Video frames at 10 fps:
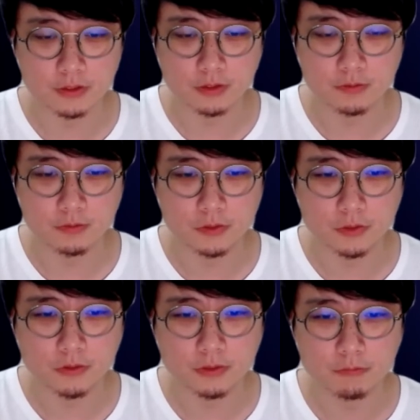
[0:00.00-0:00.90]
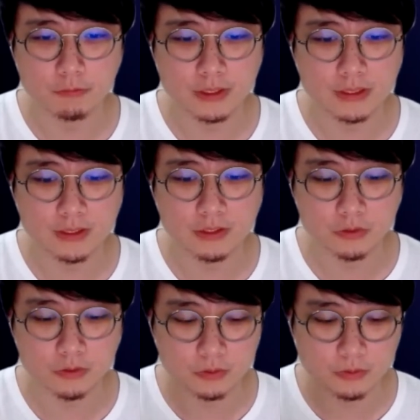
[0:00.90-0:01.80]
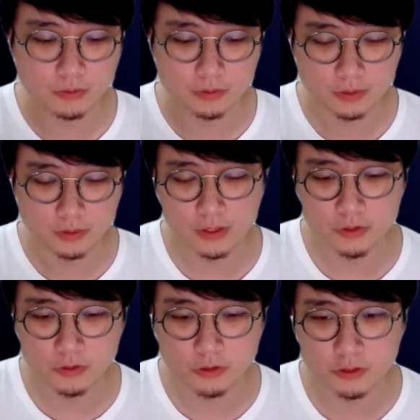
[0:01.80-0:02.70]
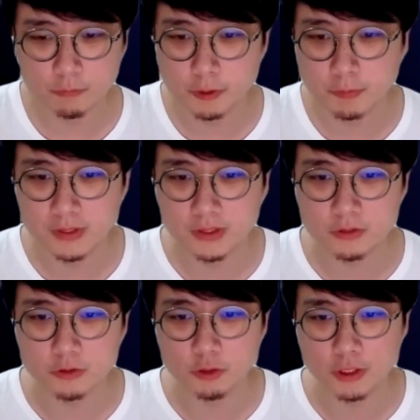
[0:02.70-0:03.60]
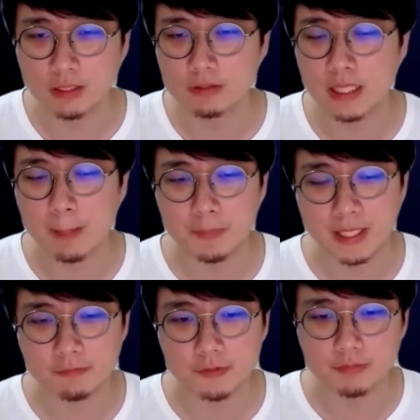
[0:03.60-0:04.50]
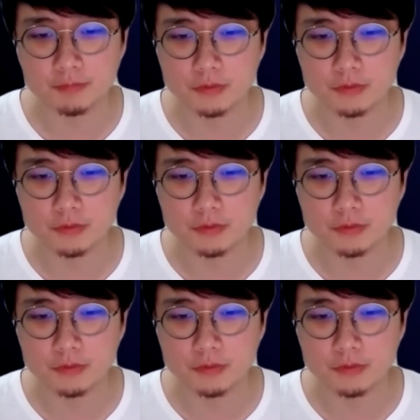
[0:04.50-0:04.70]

so you don't really need to use your real money to try out that platform.